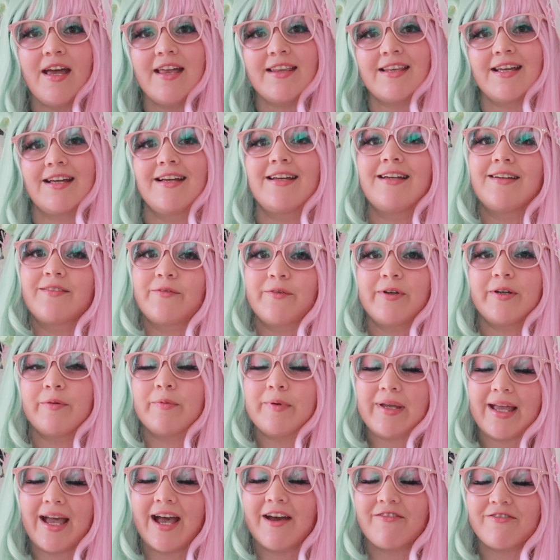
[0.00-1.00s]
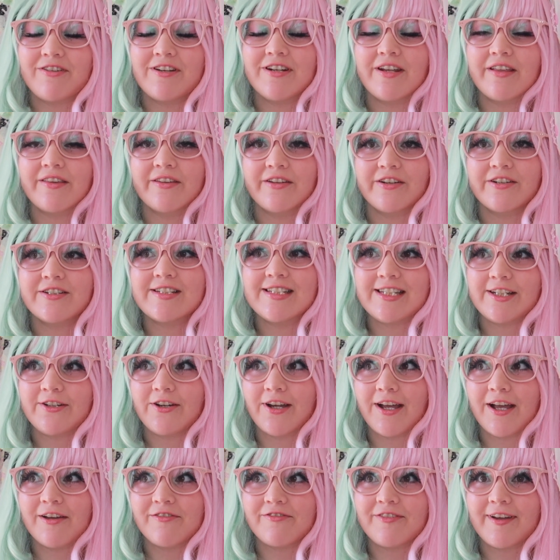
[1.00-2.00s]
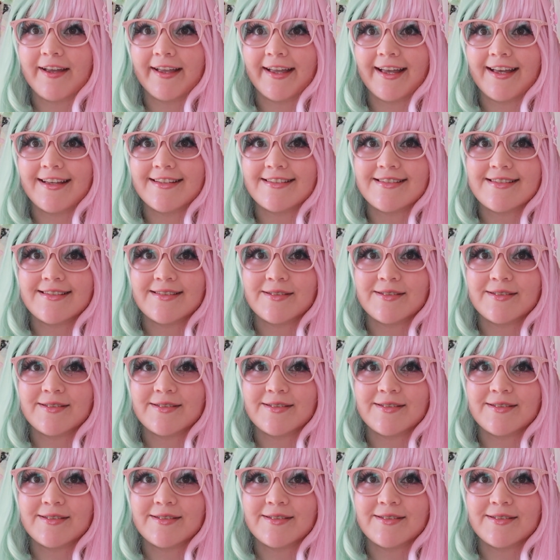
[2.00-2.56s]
that where we have another tier F, I guess.